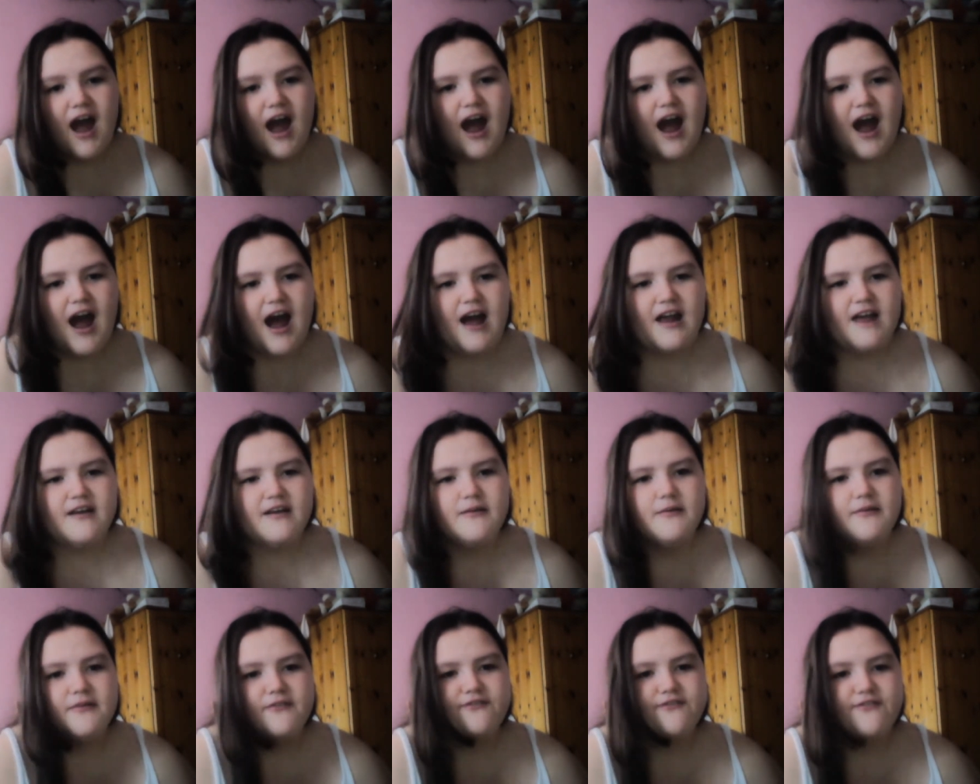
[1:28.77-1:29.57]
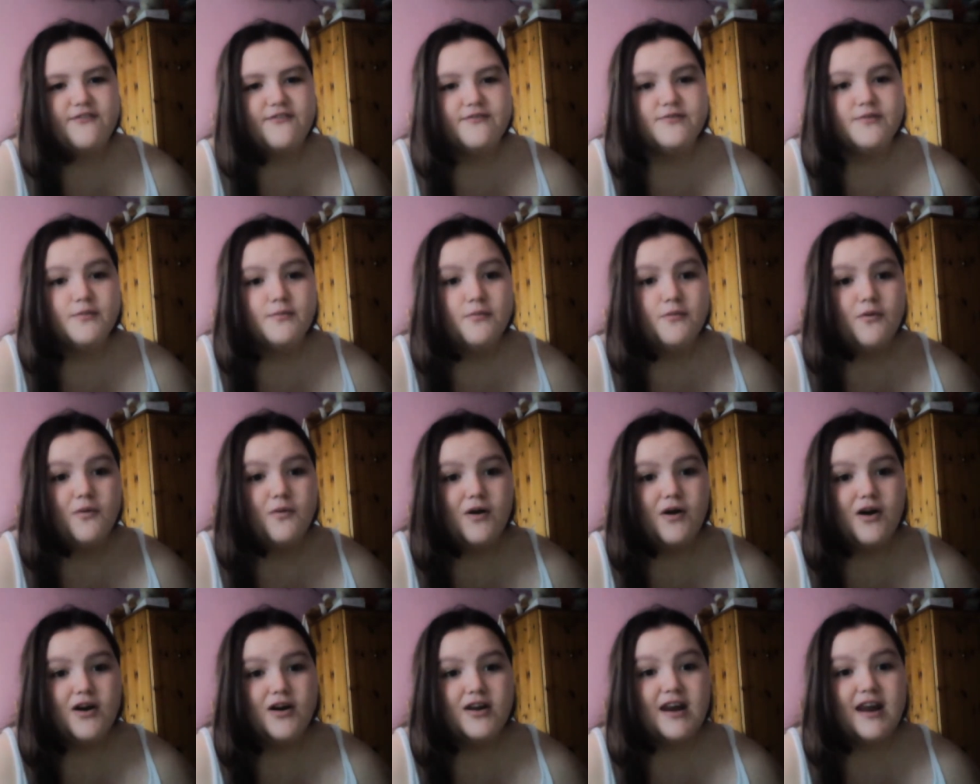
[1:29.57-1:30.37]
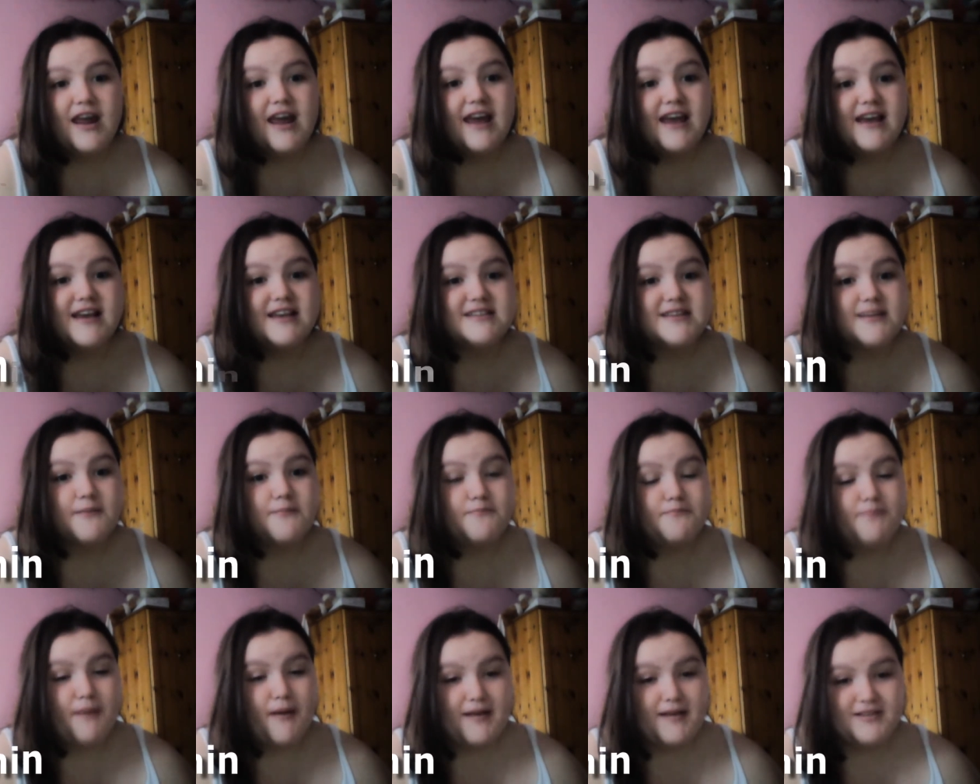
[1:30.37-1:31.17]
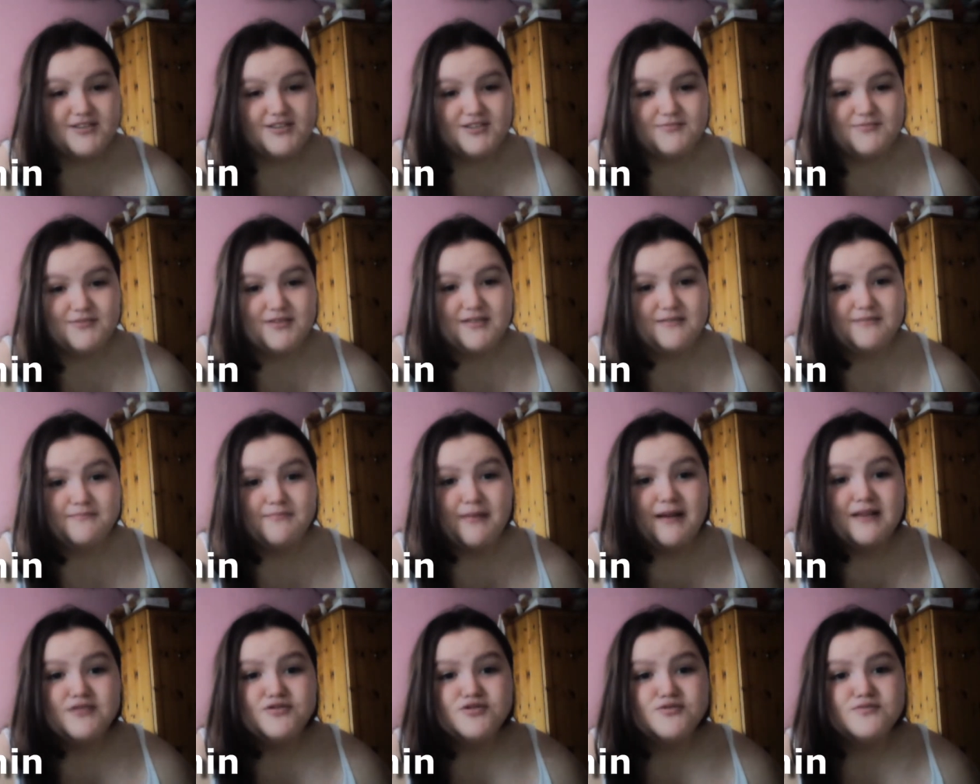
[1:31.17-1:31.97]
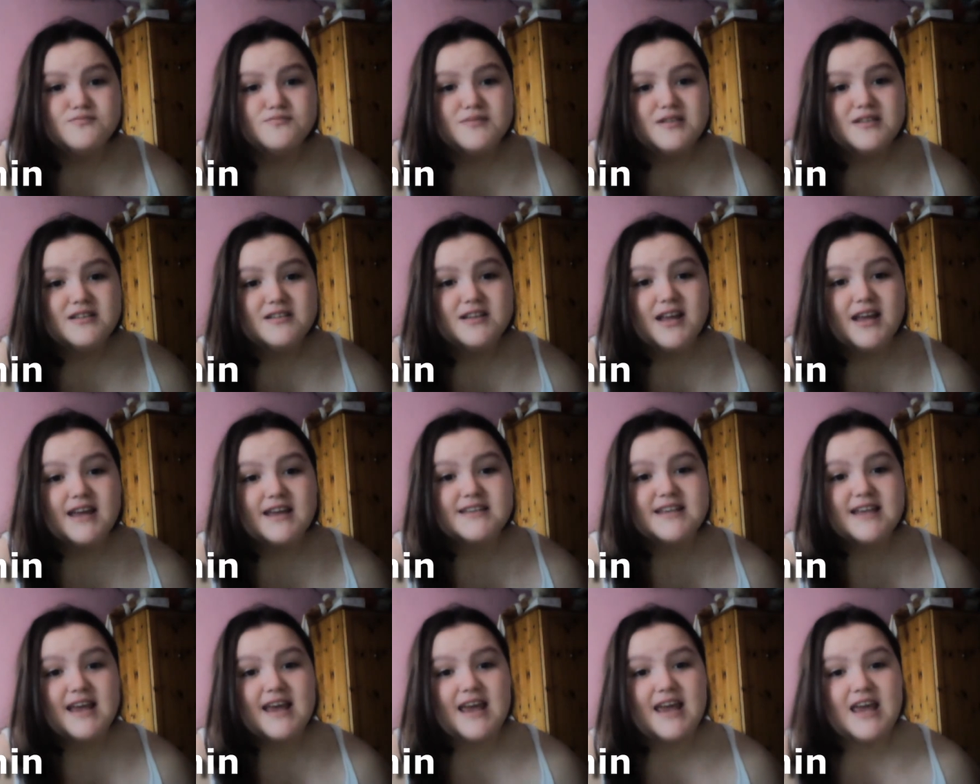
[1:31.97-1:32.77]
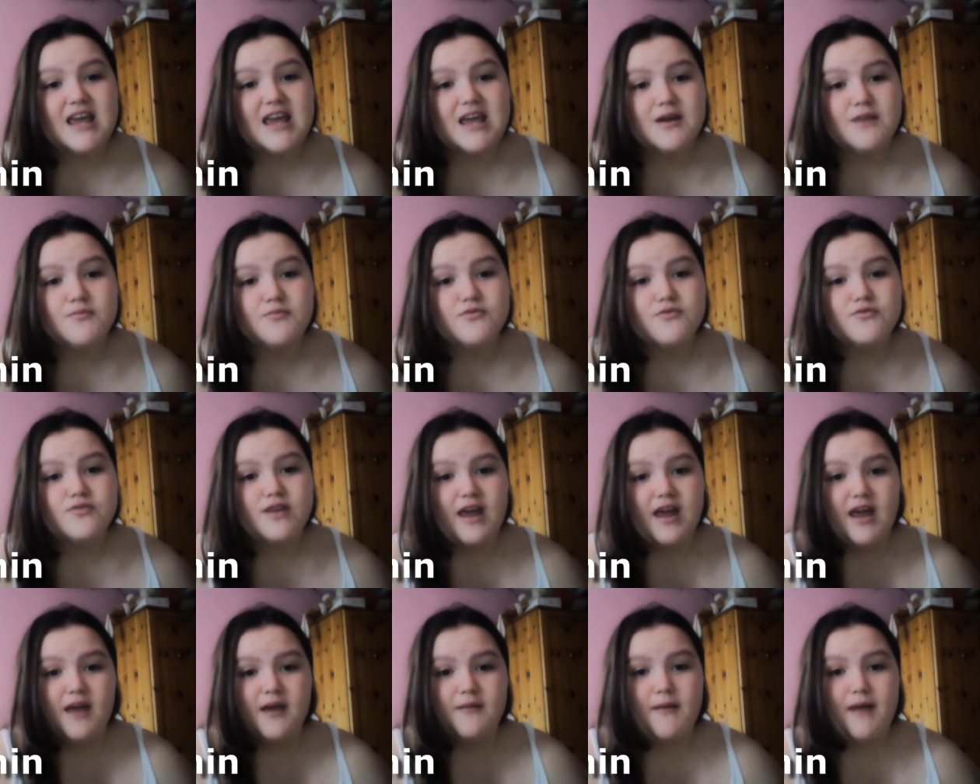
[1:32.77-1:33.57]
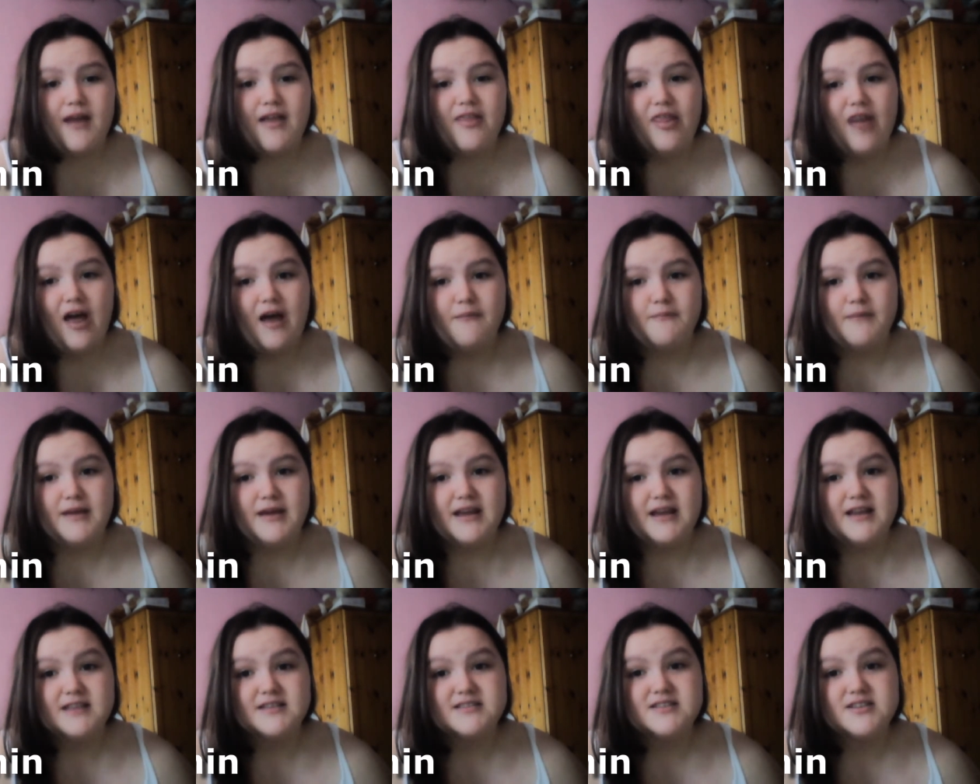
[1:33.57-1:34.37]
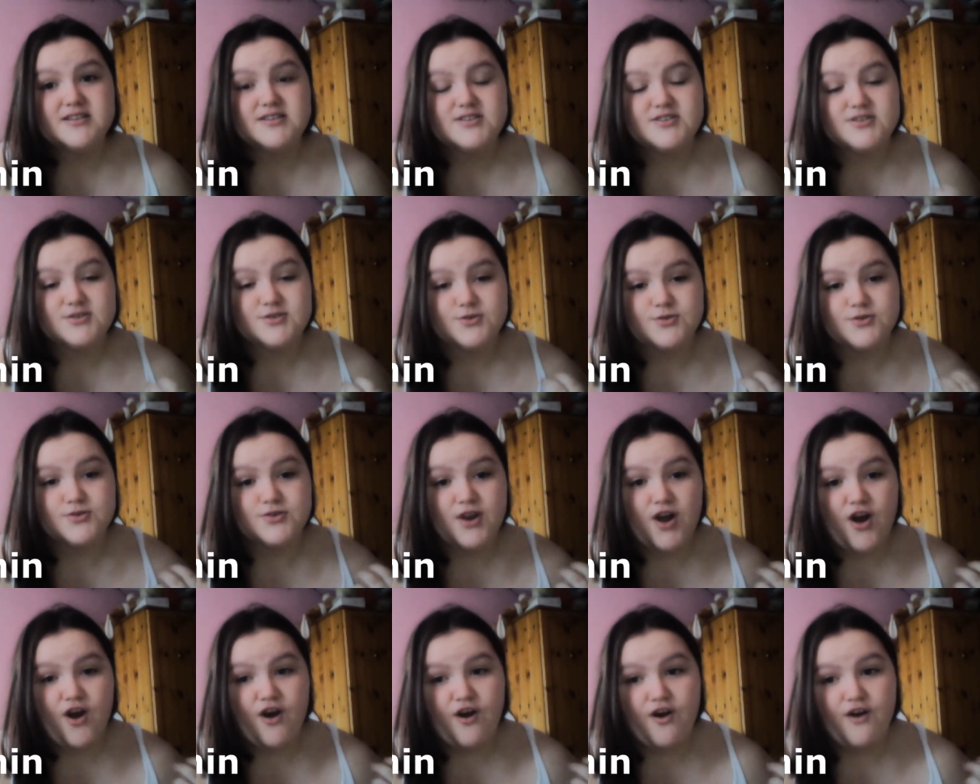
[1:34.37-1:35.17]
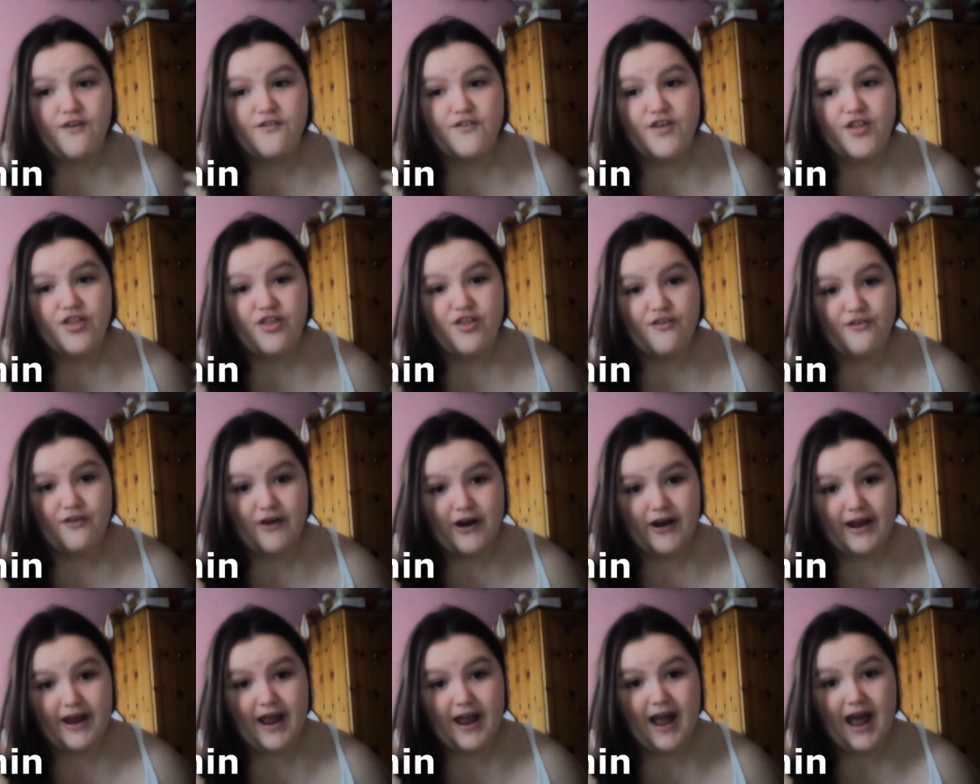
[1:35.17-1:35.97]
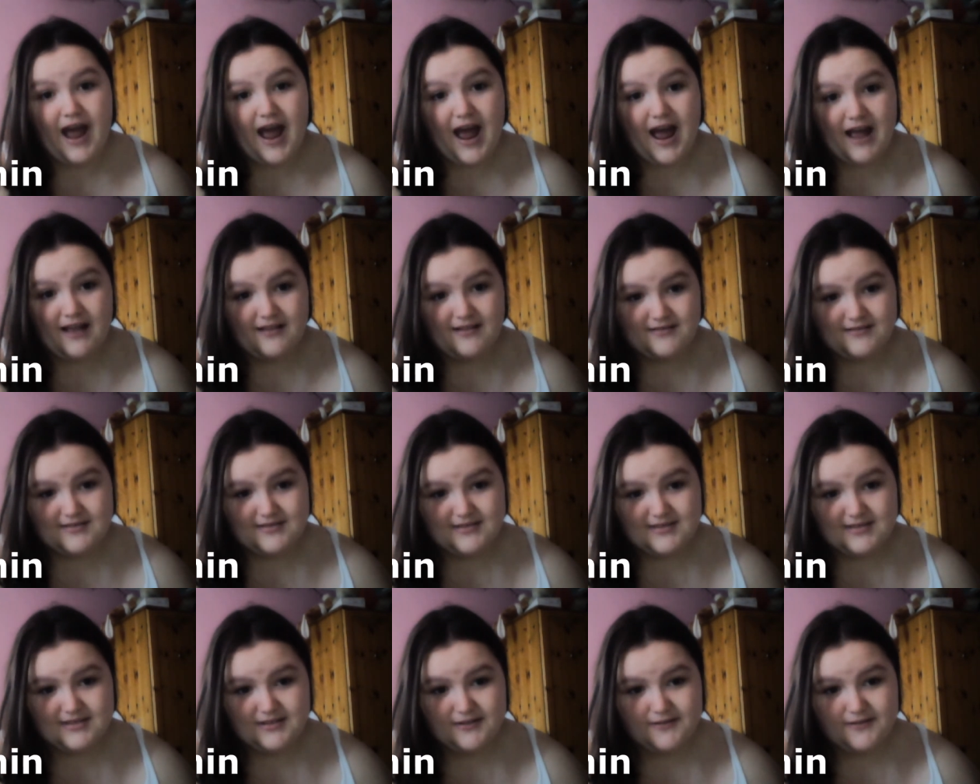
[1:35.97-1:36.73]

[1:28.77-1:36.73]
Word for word: And number one is Benjamin. Benjamin is a Hebrew name and that means son of the right hand.